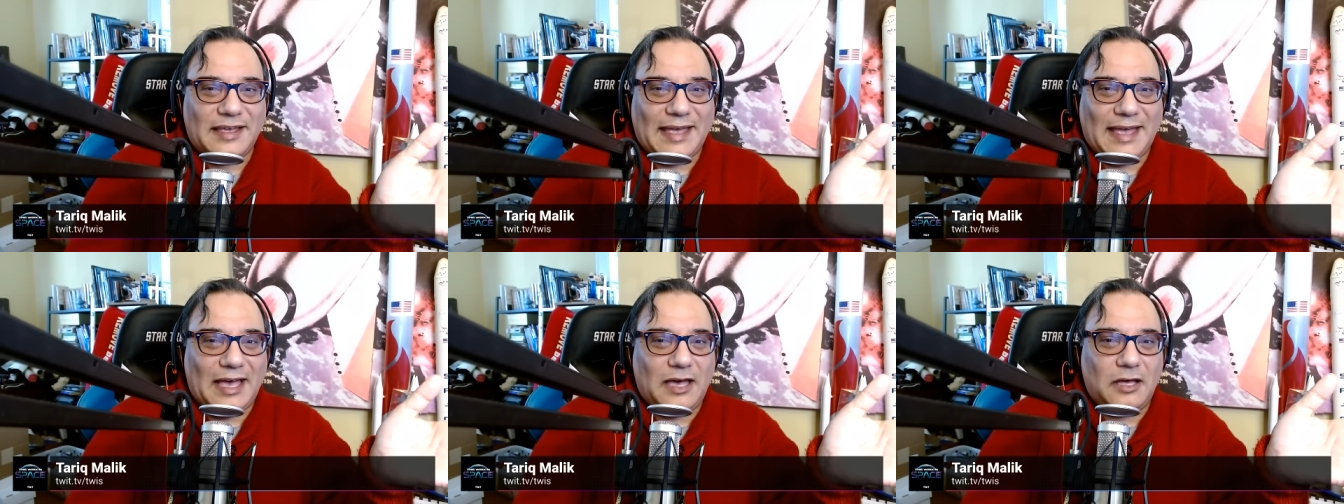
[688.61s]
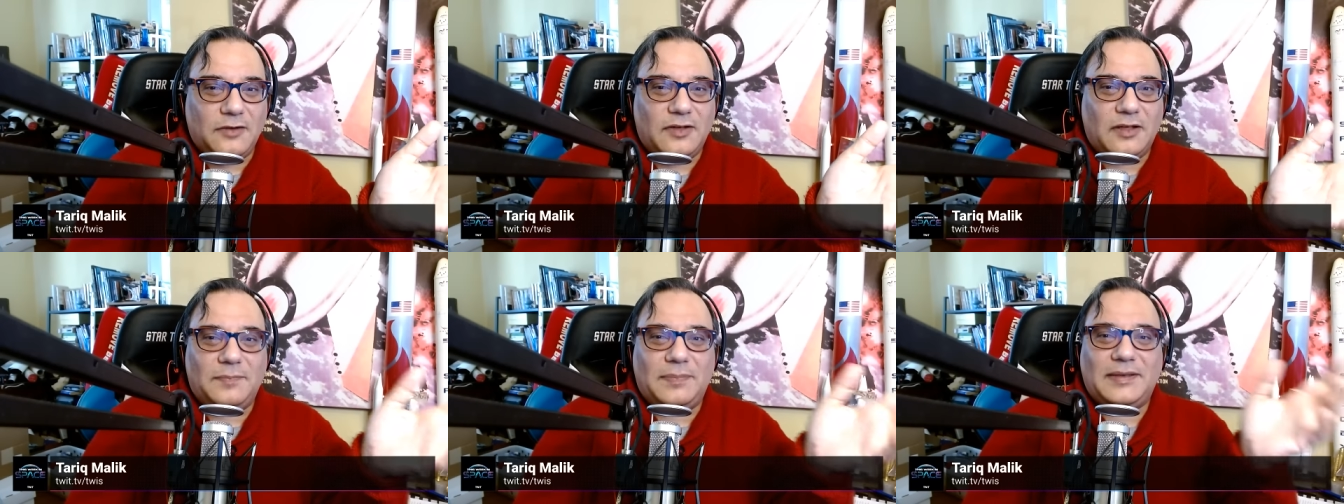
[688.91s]

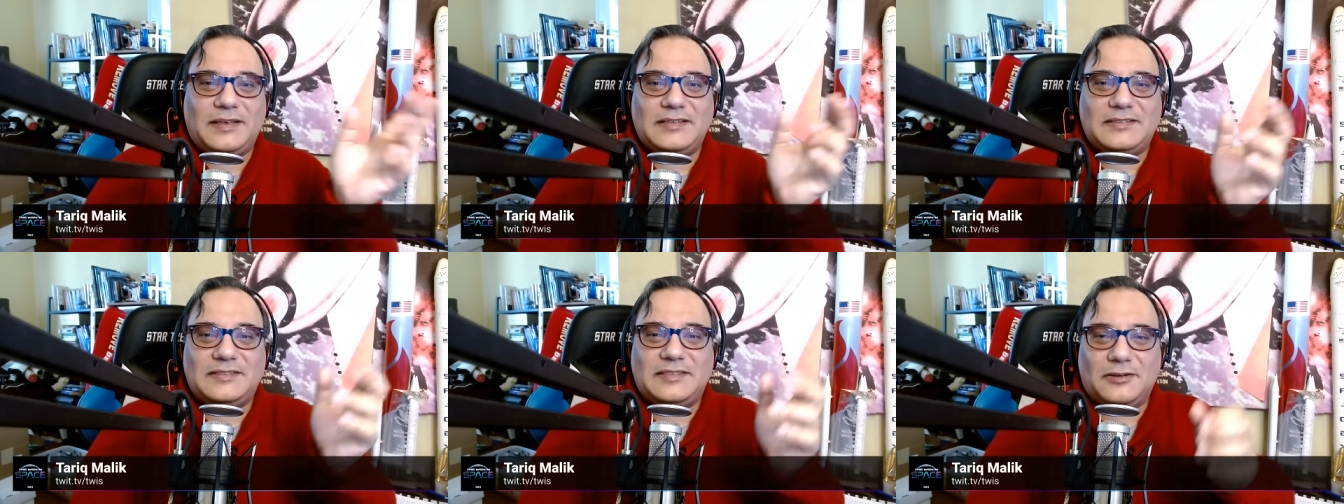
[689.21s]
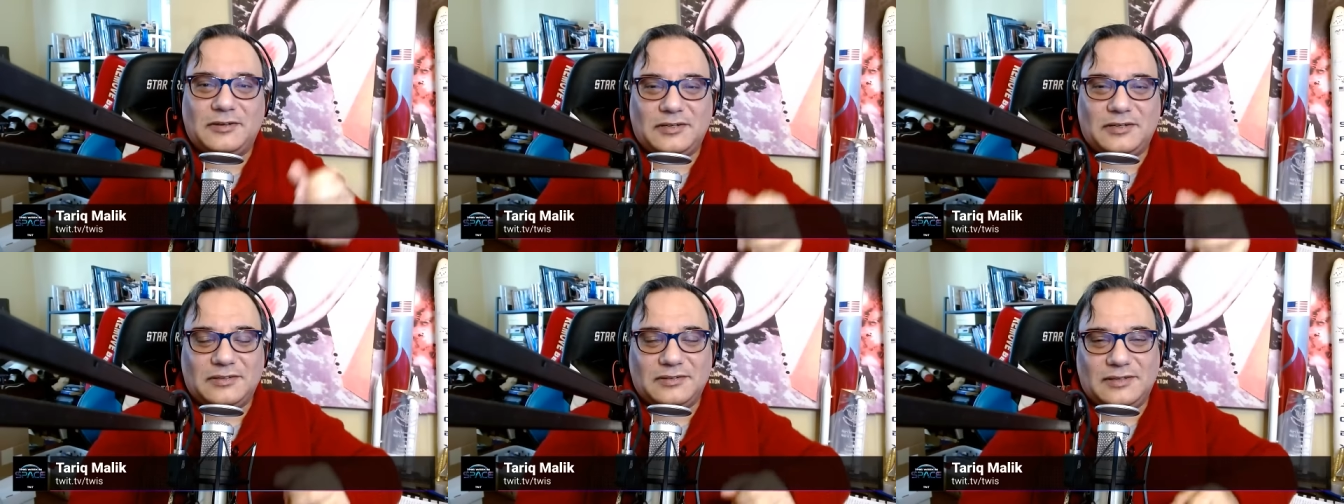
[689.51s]
out of it because
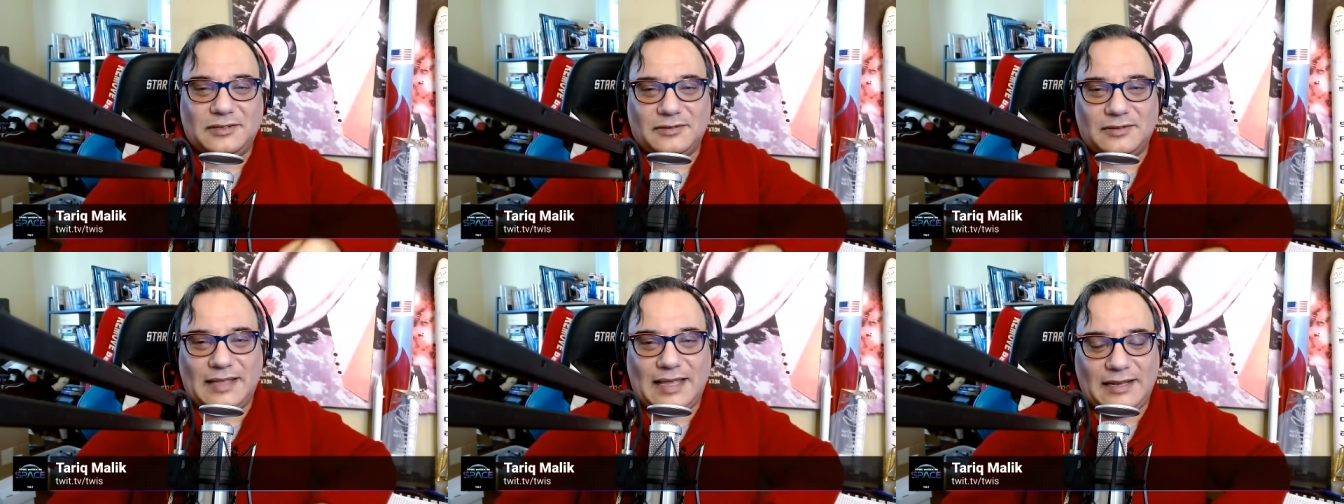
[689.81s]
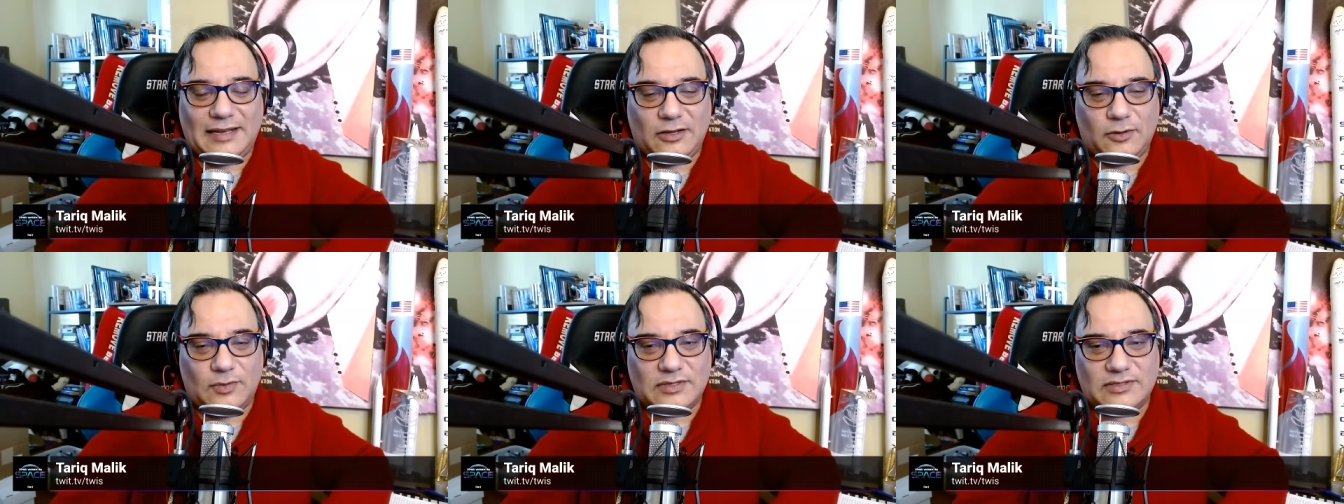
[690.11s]
their
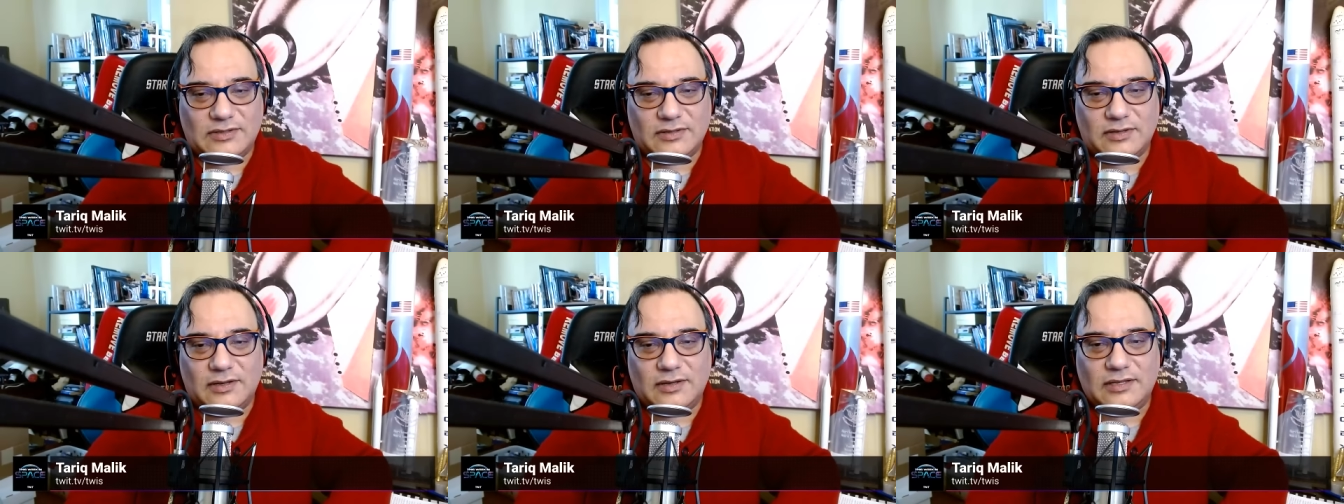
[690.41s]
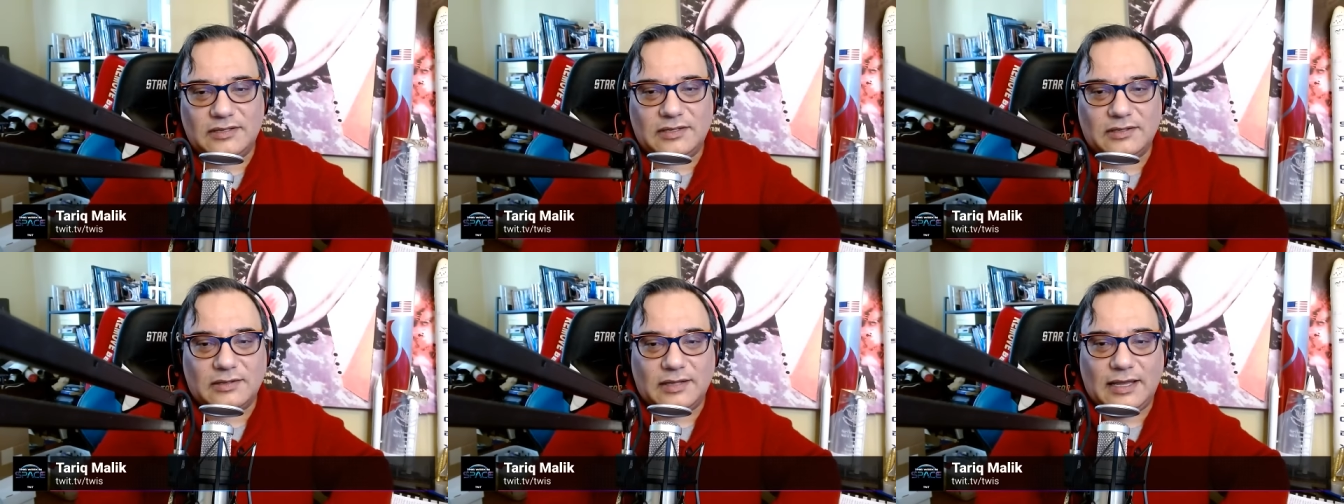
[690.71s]
landing was
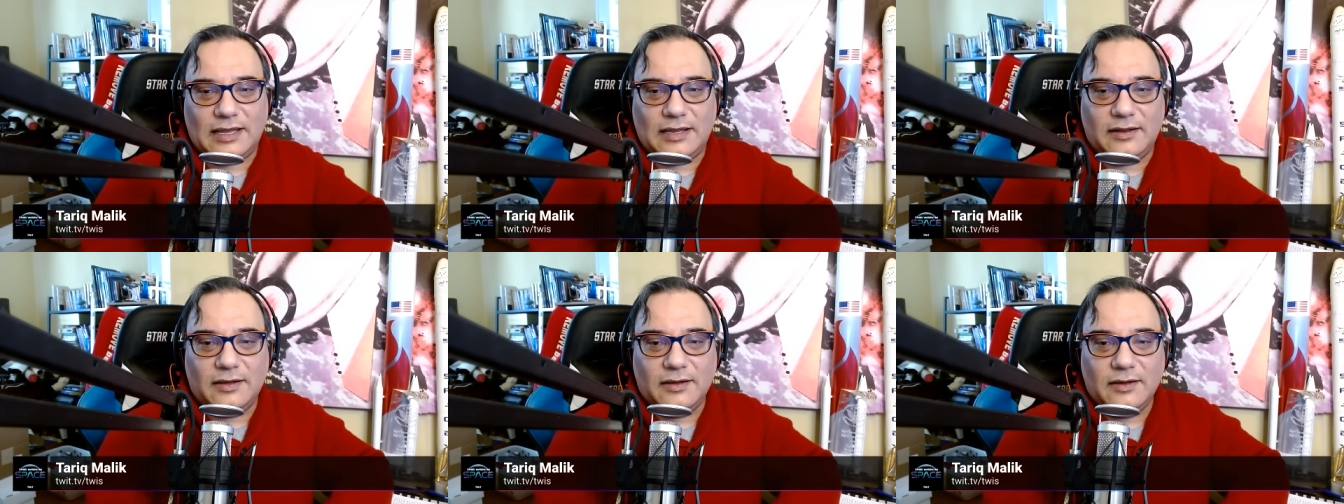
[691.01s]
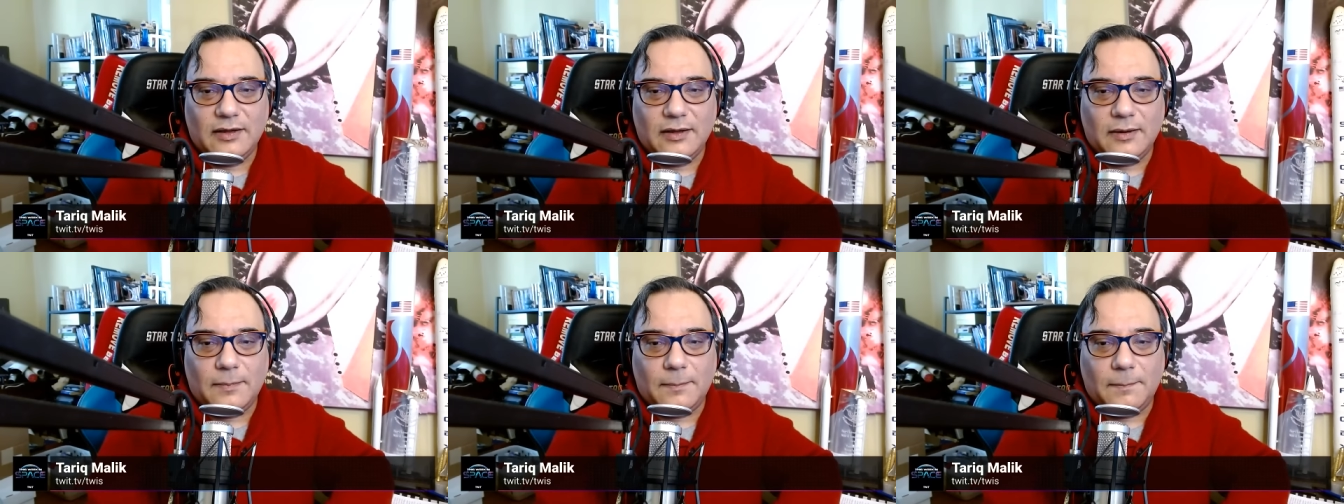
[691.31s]
delayed
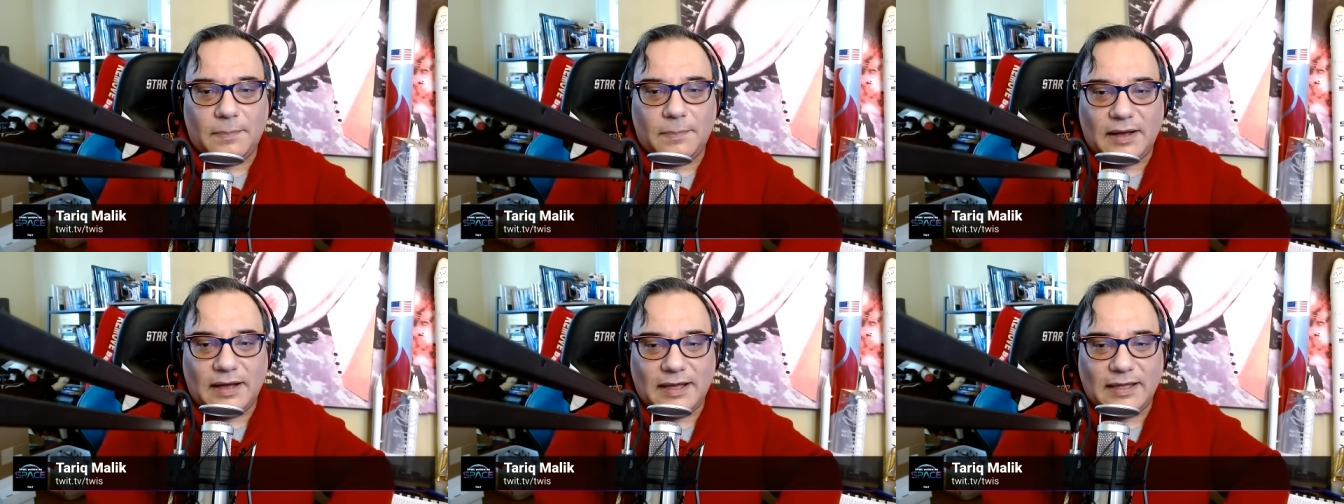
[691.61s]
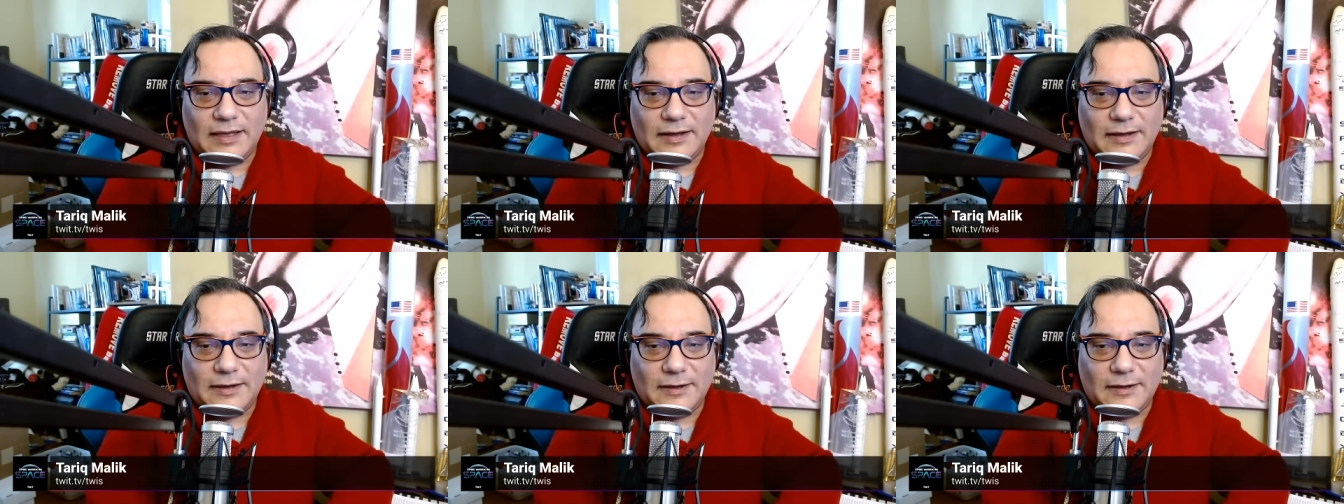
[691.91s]
by